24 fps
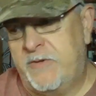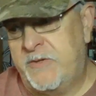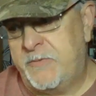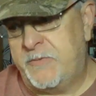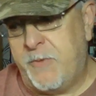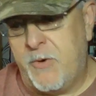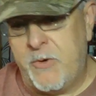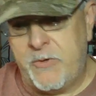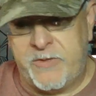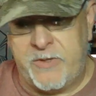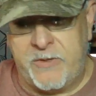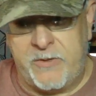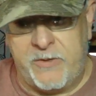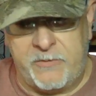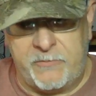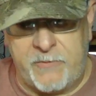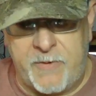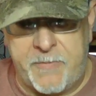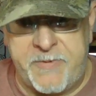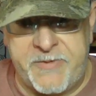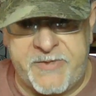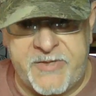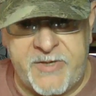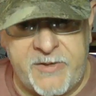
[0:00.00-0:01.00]
Spoke to a
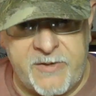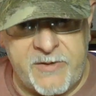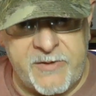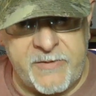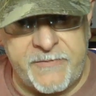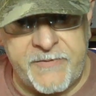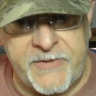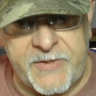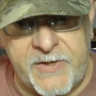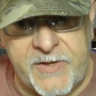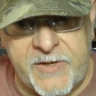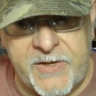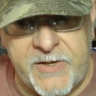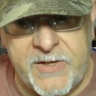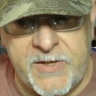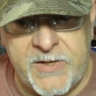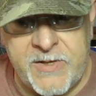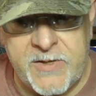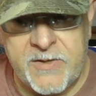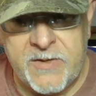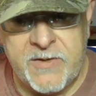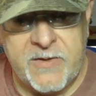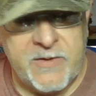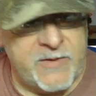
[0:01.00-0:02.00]
representative
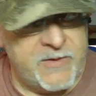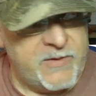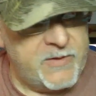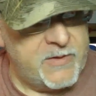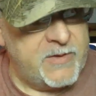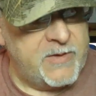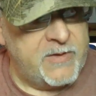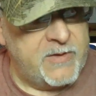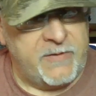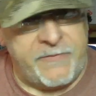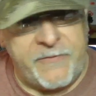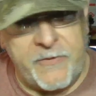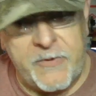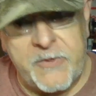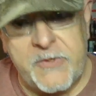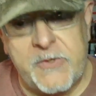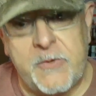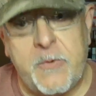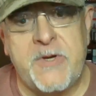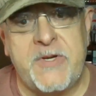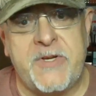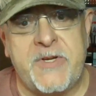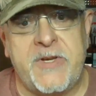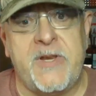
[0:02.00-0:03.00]
today.
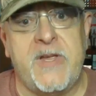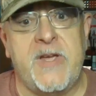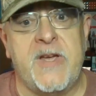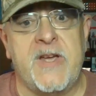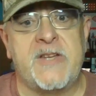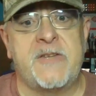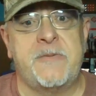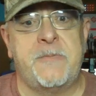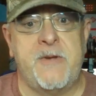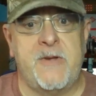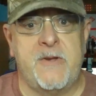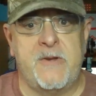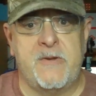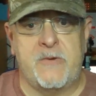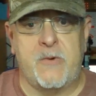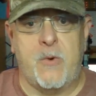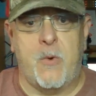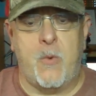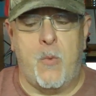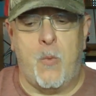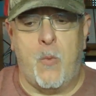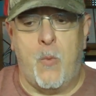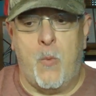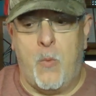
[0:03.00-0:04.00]
First question he asked me is,
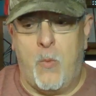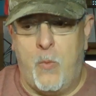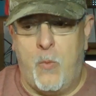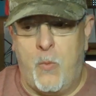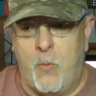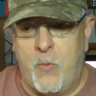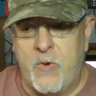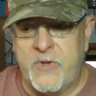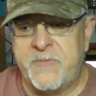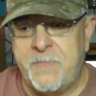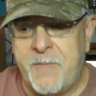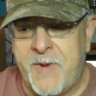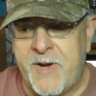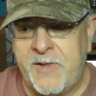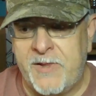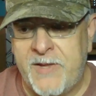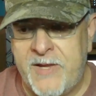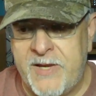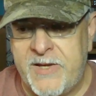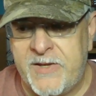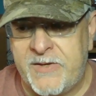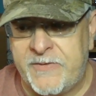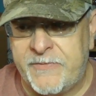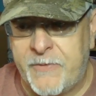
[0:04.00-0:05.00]
what's my
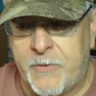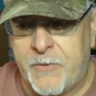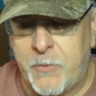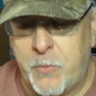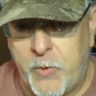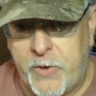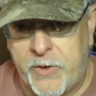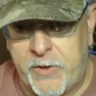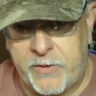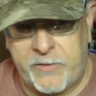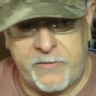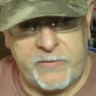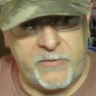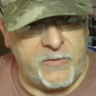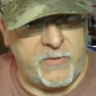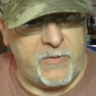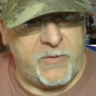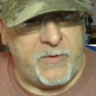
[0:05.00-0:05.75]
latest firmware?